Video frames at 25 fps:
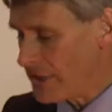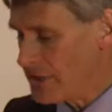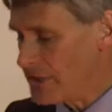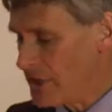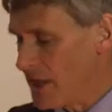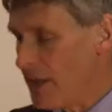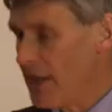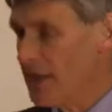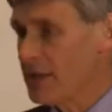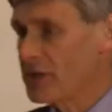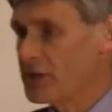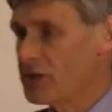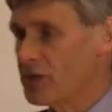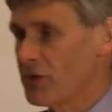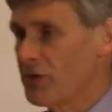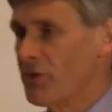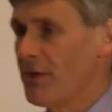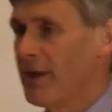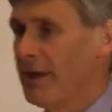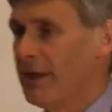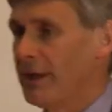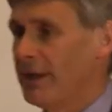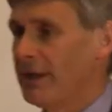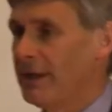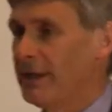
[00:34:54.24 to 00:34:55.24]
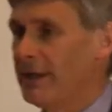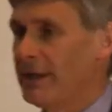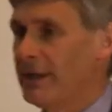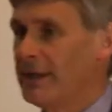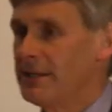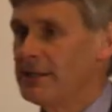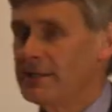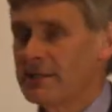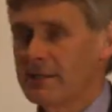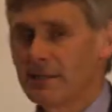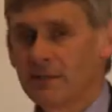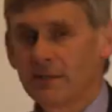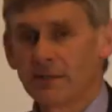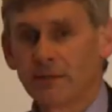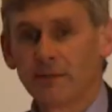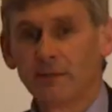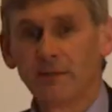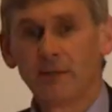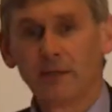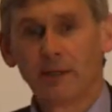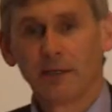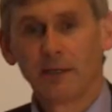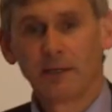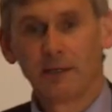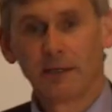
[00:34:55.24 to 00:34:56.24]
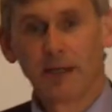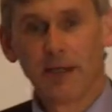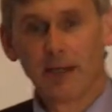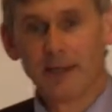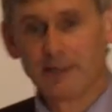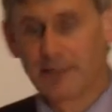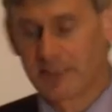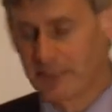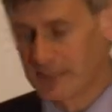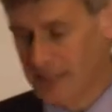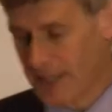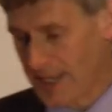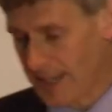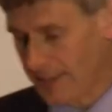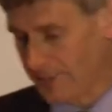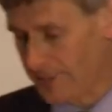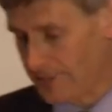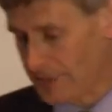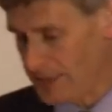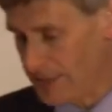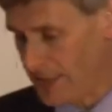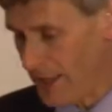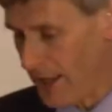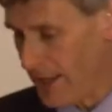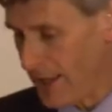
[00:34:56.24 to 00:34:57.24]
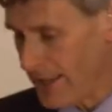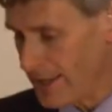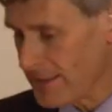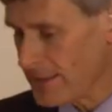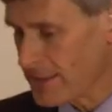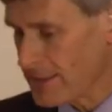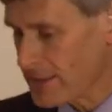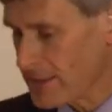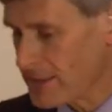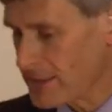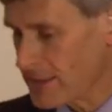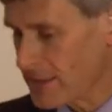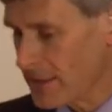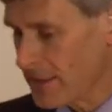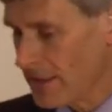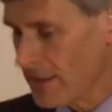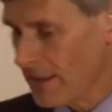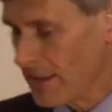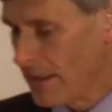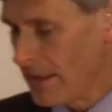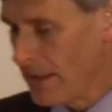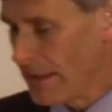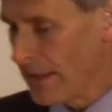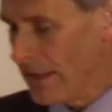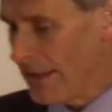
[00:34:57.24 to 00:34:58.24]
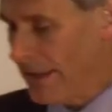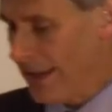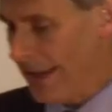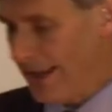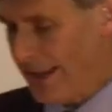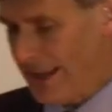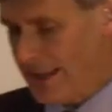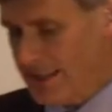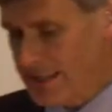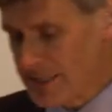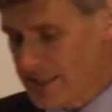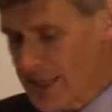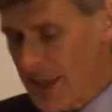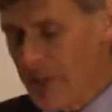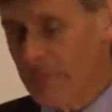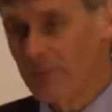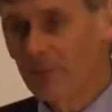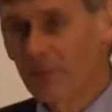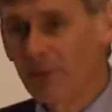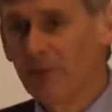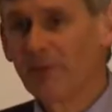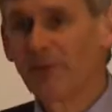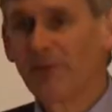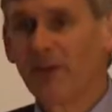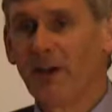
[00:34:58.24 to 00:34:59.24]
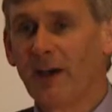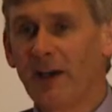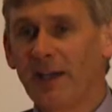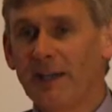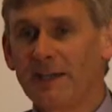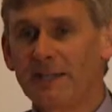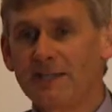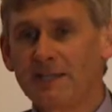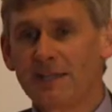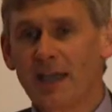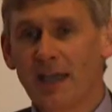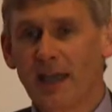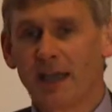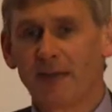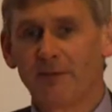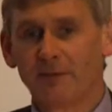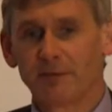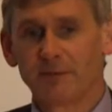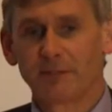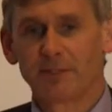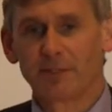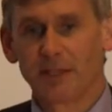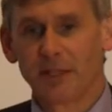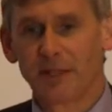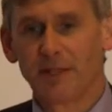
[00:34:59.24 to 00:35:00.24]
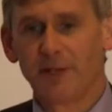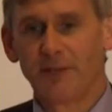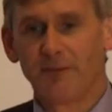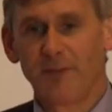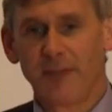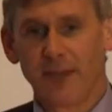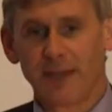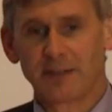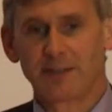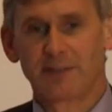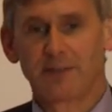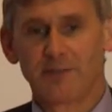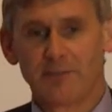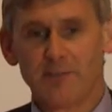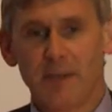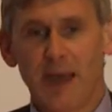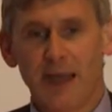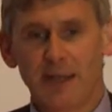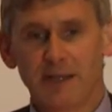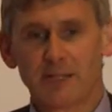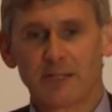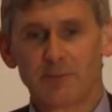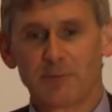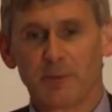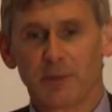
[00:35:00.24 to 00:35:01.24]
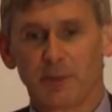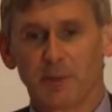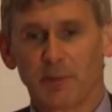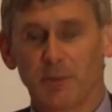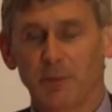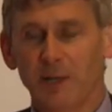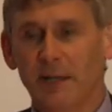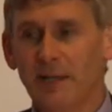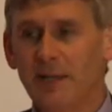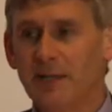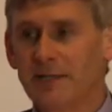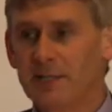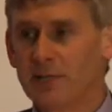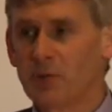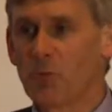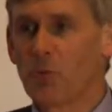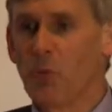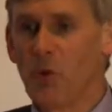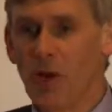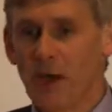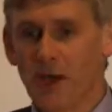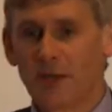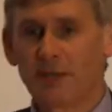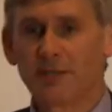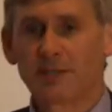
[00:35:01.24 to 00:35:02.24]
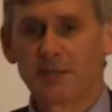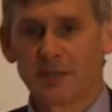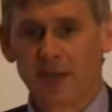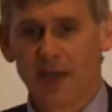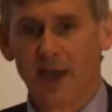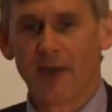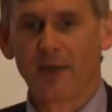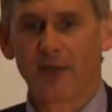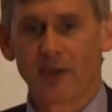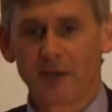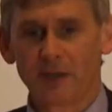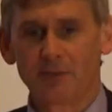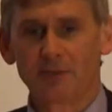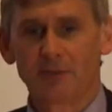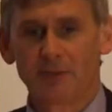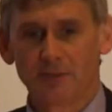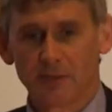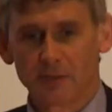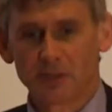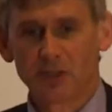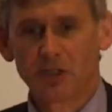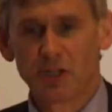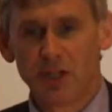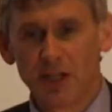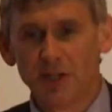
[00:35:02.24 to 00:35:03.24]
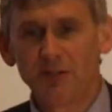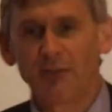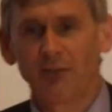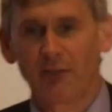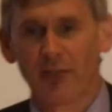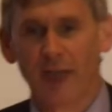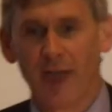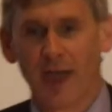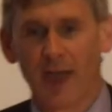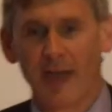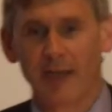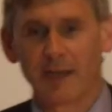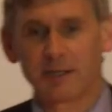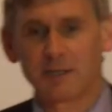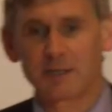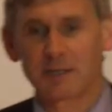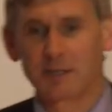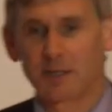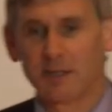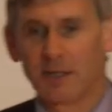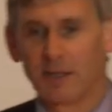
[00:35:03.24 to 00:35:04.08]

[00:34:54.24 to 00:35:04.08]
task really is to undertake the science and exemplify sound and effective management. And we need to work together to achieve that,